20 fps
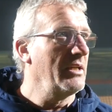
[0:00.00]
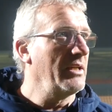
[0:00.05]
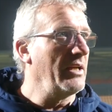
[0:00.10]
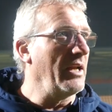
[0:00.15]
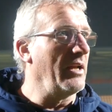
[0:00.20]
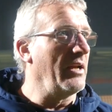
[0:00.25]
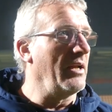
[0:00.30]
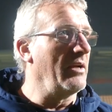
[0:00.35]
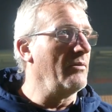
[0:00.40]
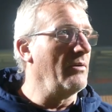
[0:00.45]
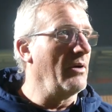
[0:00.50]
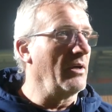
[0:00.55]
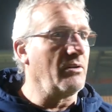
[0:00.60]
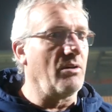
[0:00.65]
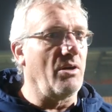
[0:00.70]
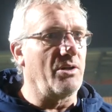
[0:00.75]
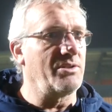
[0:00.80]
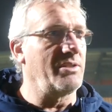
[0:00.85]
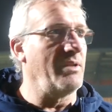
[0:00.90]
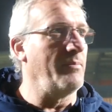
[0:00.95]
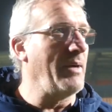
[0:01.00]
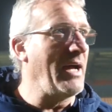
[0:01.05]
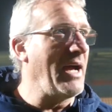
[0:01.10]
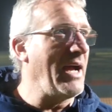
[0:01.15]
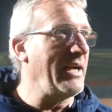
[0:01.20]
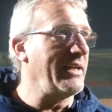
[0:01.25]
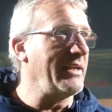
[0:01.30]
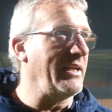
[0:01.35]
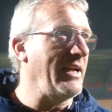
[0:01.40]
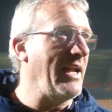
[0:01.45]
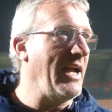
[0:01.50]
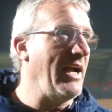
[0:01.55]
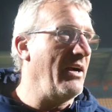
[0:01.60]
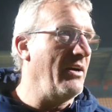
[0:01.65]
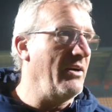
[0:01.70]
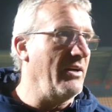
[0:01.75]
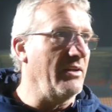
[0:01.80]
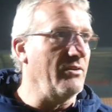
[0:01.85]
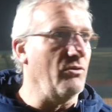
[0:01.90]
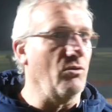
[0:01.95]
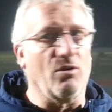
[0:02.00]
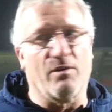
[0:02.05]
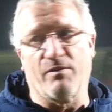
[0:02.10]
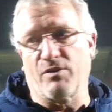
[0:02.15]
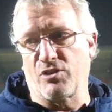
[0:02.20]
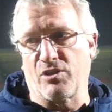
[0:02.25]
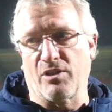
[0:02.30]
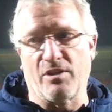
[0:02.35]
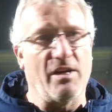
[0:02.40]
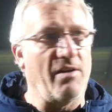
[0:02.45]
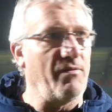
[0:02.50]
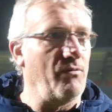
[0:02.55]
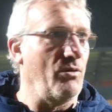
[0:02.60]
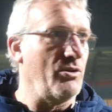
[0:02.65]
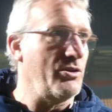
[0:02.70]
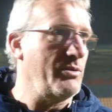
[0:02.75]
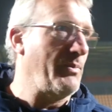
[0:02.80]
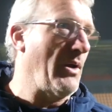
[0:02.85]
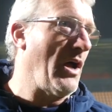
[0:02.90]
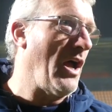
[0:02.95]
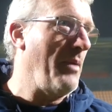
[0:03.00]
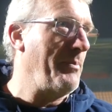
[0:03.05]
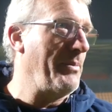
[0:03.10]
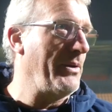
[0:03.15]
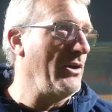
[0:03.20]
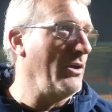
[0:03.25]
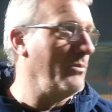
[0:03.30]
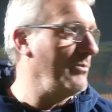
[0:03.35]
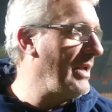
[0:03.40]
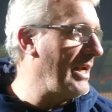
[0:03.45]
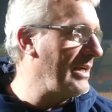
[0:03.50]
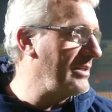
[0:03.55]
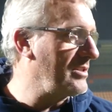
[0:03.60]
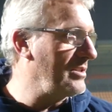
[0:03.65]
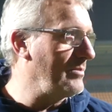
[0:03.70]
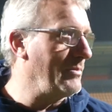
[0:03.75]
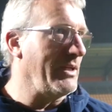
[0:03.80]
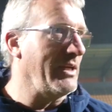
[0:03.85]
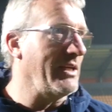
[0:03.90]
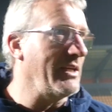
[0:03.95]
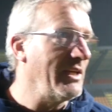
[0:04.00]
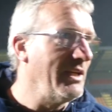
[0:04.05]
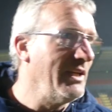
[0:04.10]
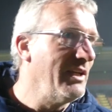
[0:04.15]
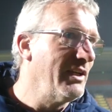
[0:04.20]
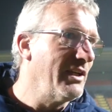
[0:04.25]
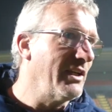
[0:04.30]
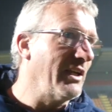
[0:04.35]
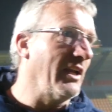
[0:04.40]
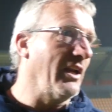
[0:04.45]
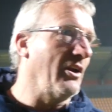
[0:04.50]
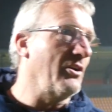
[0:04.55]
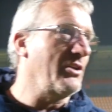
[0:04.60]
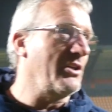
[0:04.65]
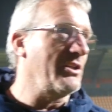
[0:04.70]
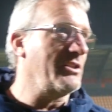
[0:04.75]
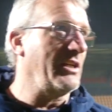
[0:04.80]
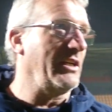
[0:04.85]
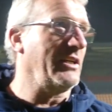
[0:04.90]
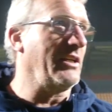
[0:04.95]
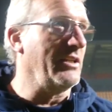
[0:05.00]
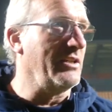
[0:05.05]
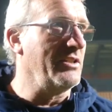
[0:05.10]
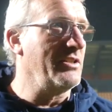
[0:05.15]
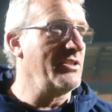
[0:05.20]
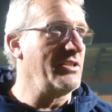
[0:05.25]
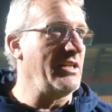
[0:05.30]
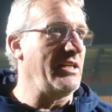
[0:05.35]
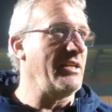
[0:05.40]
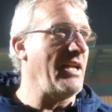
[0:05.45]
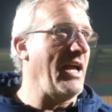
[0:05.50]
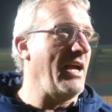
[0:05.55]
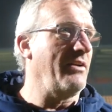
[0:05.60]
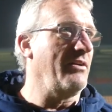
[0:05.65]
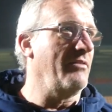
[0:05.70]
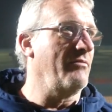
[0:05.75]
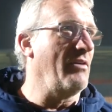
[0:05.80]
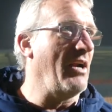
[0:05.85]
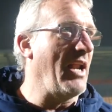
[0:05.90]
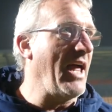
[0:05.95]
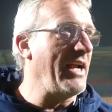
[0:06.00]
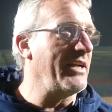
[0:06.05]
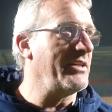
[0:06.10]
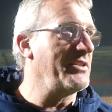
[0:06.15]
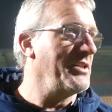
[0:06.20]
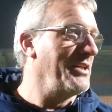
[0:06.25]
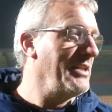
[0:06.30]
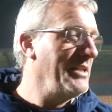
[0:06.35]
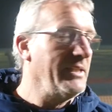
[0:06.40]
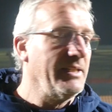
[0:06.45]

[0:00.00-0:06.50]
Across the back and out, and all of a sudden everyone's piping up next to me, because I can sit down and relax.